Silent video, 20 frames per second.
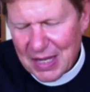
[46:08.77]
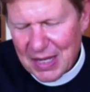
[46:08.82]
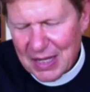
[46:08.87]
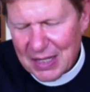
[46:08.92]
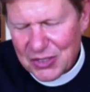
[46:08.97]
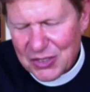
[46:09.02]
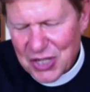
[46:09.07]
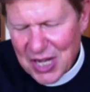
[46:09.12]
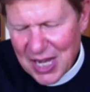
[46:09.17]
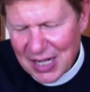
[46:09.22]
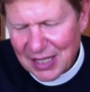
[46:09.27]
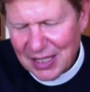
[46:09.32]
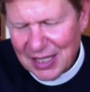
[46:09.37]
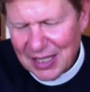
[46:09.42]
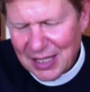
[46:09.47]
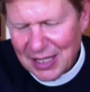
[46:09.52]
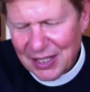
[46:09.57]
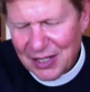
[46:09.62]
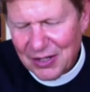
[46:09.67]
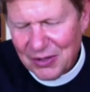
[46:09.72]
John
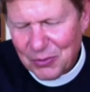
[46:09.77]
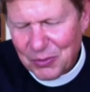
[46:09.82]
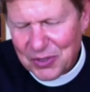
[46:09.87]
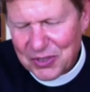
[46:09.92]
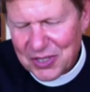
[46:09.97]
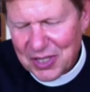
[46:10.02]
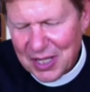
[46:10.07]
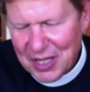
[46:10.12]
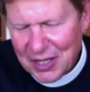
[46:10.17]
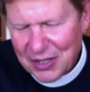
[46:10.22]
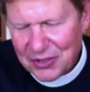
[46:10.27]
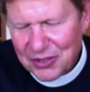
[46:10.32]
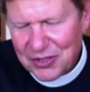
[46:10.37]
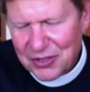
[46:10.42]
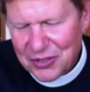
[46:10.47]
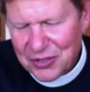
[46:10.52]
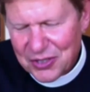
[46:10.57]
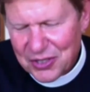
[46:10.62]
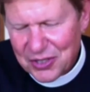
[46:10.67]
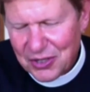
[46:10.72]
Leland was eager
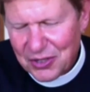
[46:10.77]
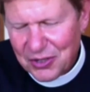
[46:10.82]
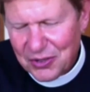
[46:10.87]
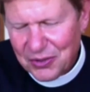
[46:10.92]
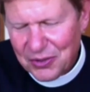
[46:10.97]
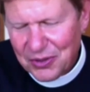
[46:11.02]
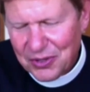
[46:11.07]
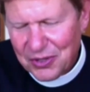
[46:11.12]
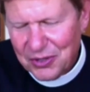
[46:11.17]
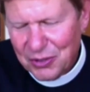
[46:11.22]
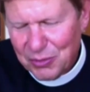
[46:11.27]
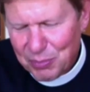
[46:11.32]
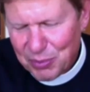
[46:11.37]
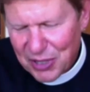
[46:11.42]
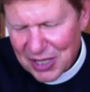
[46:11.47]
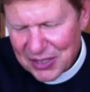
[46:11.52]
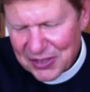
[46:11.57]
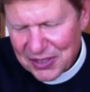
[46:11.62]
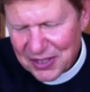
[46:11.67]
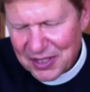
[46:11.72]
to show the new
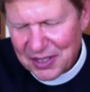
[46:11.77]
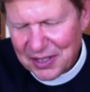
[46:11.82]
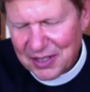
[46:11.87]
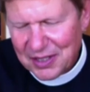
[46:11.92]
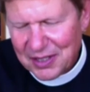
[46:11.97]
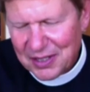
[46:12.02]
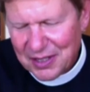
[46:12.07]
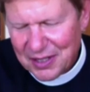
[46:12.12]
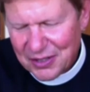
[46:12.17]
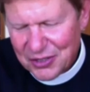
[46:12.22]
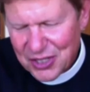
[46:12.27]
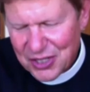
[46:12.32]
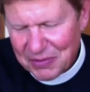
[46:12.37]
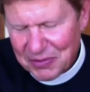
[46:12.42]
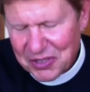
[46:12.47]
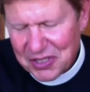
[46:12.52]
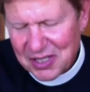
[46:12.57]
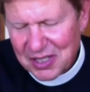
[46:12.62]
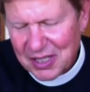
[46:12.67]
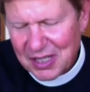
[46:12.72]
president,
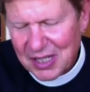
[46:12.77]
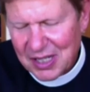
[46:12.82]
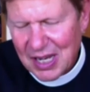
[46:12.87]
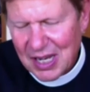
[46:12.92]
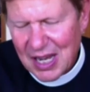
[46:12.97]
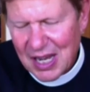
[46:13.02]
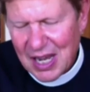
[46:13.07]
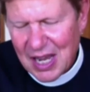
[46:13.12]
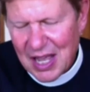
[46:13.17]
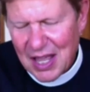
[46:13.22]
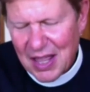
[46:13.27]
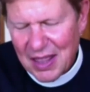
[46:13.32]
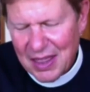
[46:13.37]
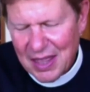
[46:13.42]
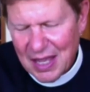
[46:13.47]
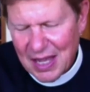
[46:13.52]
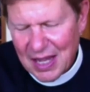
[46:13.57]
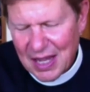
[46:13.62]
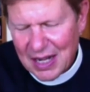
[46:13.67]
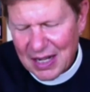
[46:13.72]
Jefferson,
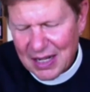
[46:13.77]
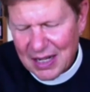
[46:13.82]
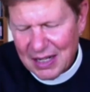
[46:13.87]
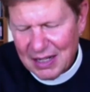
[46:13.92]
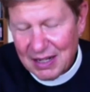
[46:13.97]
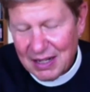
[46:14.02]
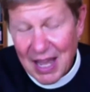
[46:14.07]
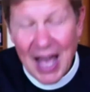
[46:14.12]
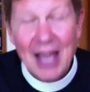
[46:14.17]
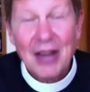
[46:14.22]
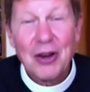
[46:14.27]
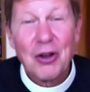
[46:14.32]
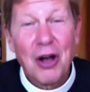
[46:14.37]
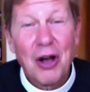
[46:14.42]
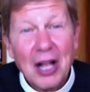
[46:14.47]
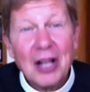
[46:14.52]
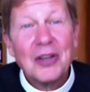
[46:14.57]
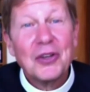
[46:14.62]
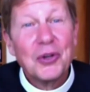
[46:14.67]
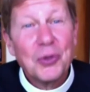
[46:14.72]
that not
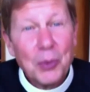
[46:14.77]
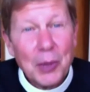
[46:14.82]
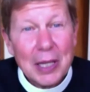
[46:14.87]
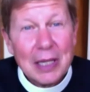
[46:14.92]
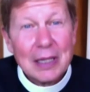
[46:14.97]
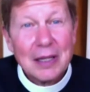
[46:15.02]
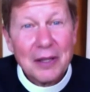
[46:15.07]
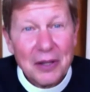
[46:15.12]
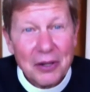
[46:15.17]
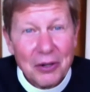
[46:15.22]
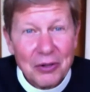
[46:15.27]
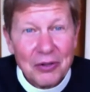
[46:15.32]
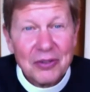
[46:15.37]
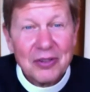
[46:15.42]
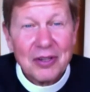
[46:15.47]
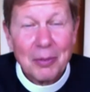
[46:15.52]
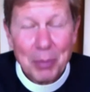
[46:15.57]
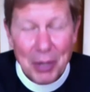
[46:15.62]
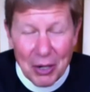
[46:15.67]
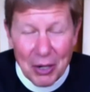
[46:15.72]
all New
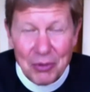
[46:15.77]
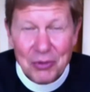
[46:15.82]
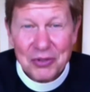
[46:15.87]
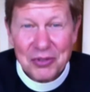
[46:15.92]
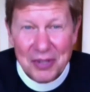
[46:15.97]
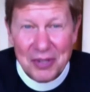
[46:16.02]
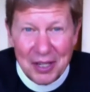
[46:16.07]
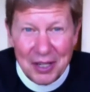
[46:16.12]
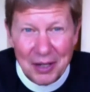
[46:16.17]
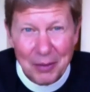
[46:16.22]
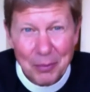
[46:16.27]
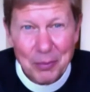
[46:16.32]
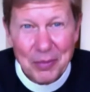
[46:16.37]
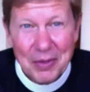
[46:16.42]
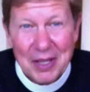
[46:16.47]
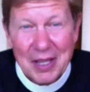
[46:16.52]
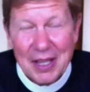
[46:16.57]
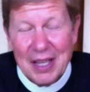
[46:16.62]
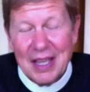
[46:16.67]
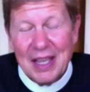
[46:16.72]
Englanders opposed him.
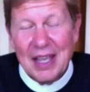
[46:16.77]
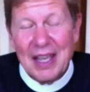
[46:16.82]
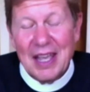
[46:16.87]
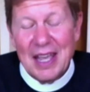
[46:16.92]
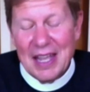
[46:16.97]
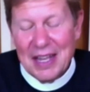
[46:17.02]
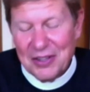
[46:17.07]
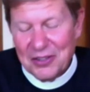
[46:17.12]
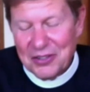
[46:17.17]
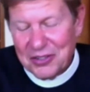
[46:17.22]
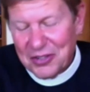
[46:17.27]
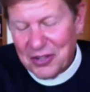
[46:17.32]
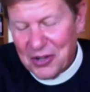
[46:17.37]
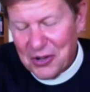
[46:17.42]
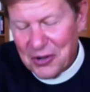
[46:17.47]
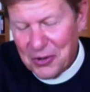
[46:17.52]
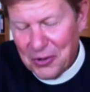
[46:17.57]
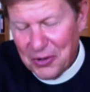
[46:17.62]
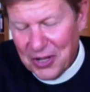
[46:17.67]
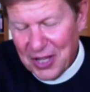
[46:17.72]
And
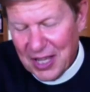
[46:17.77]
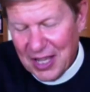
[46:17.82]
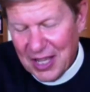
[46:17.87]
so